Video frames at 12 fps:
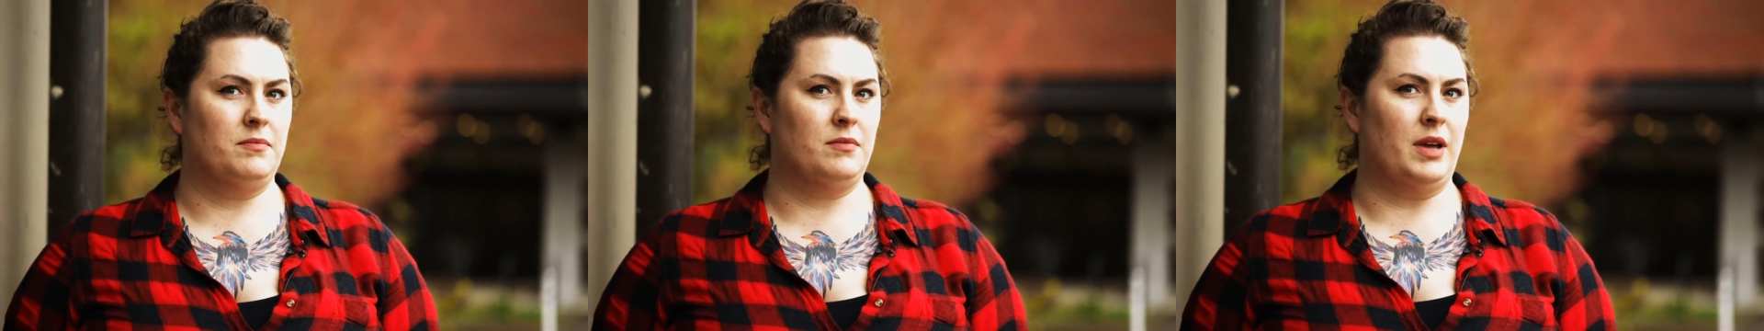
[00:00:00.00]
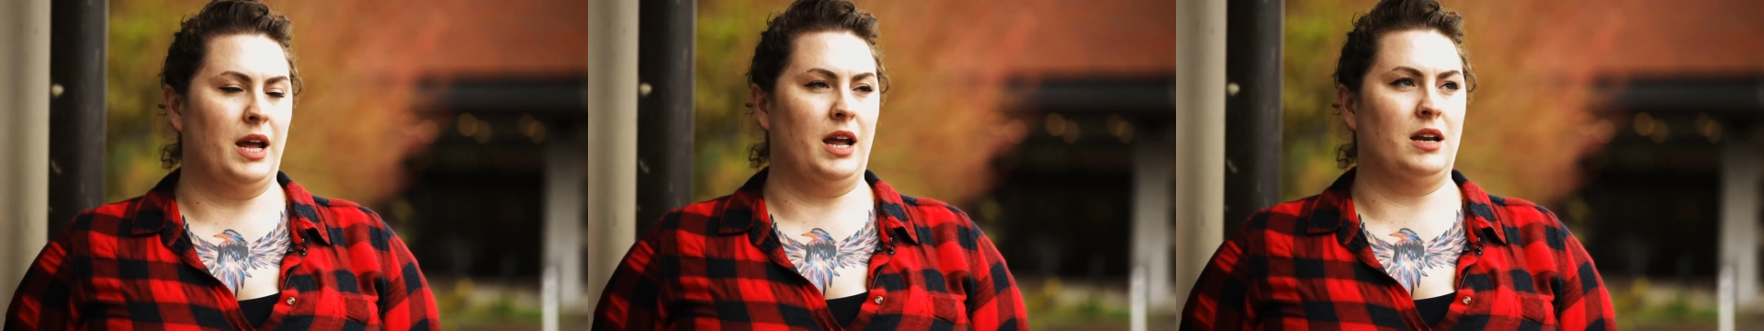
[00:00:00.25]

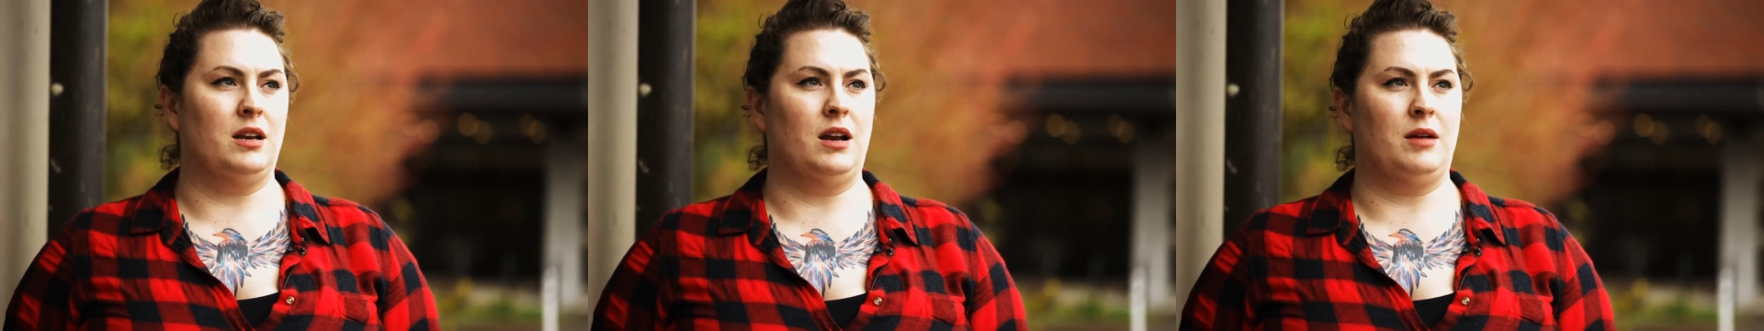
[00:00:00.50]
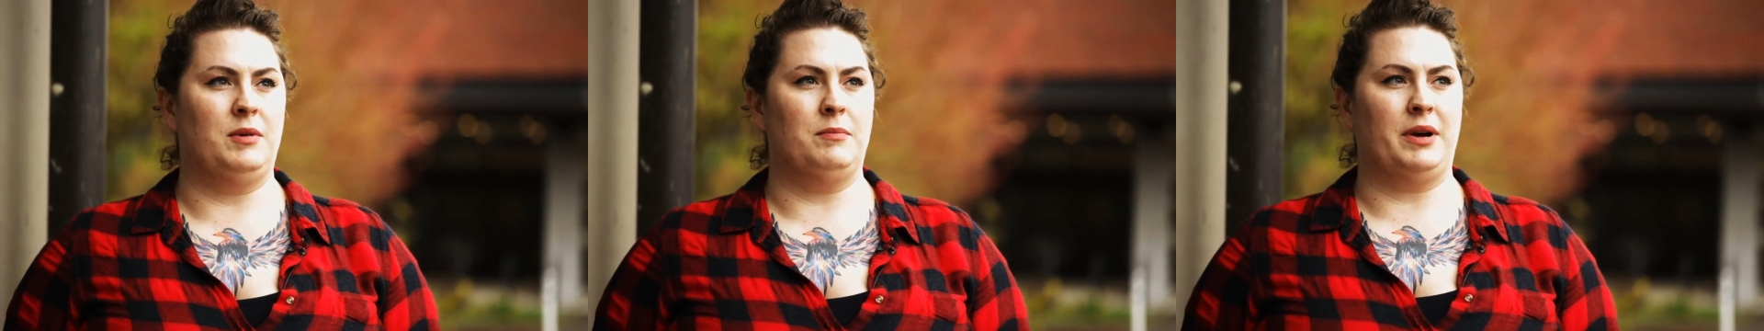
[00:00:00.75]
And I
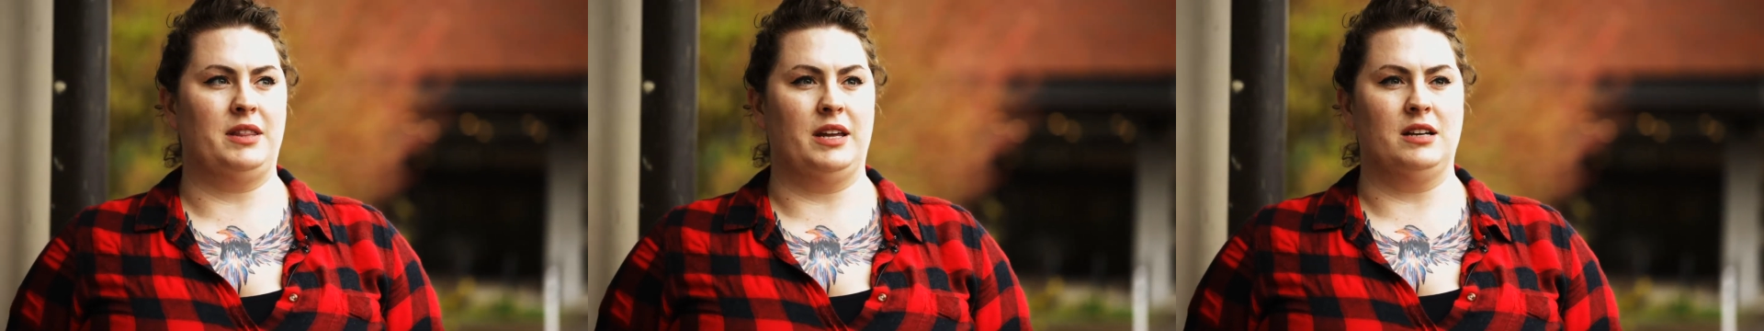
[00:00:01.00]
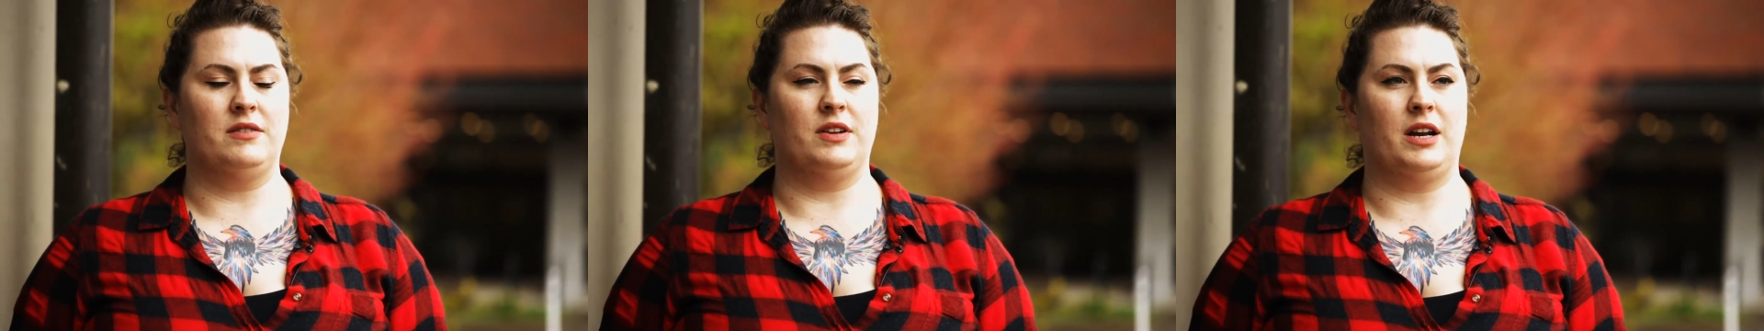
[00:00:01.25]
mean, by the
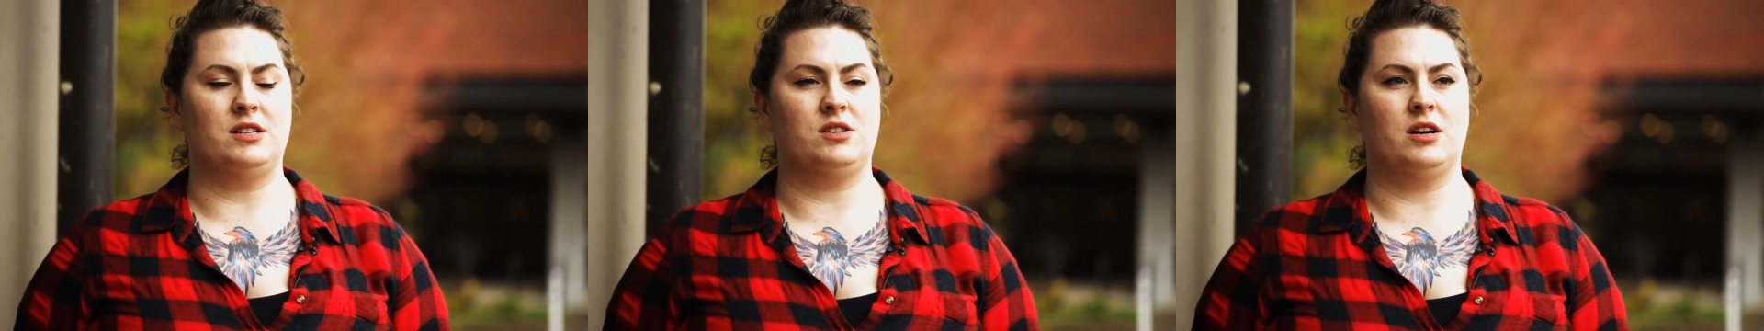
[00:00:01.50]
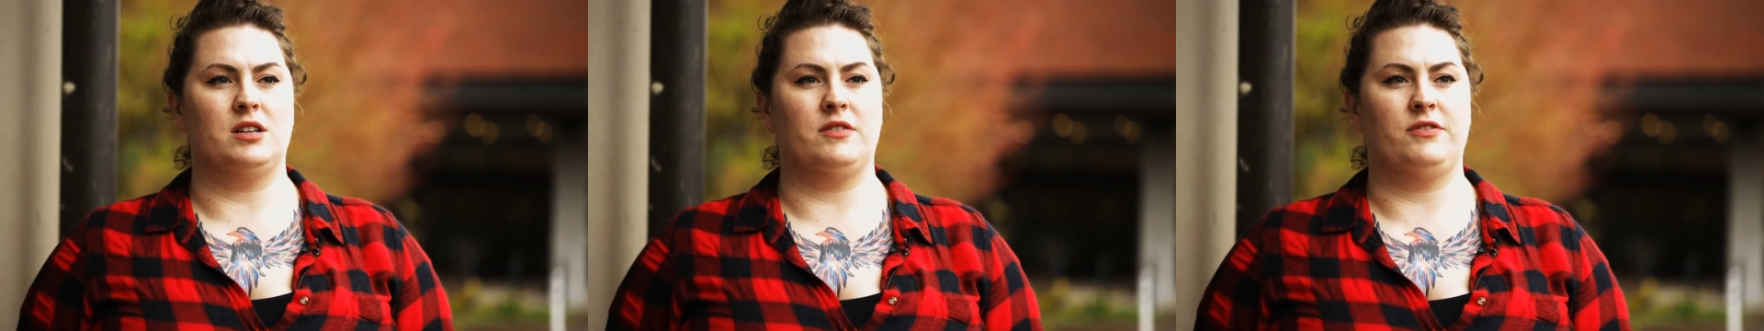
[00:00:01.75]
end of it, I
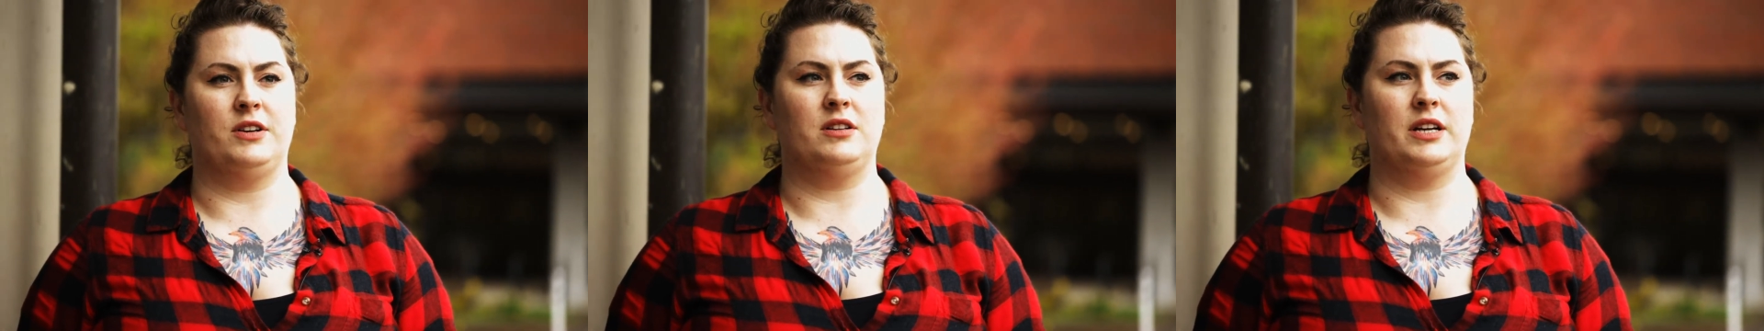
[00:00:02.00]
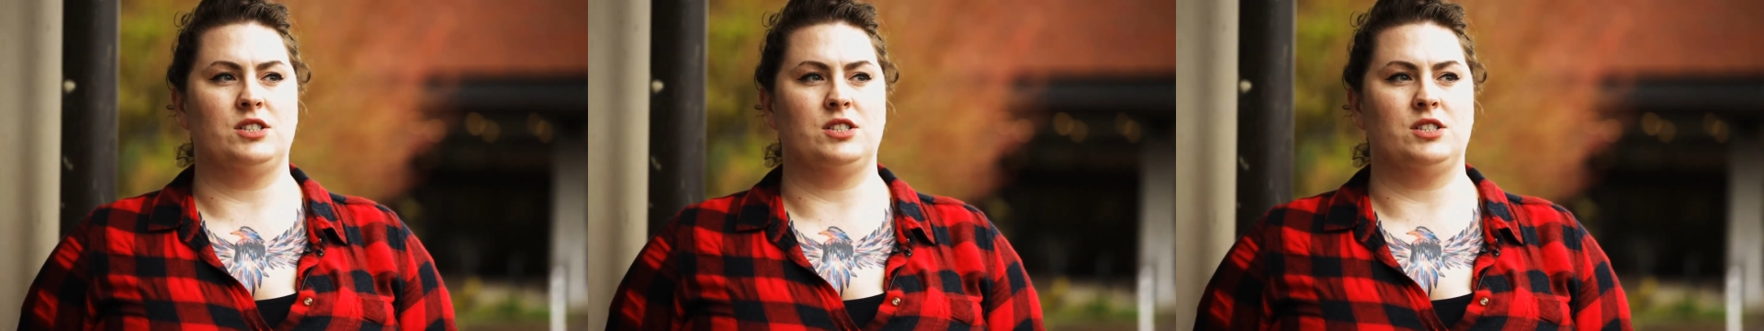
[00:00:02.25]
started to feel like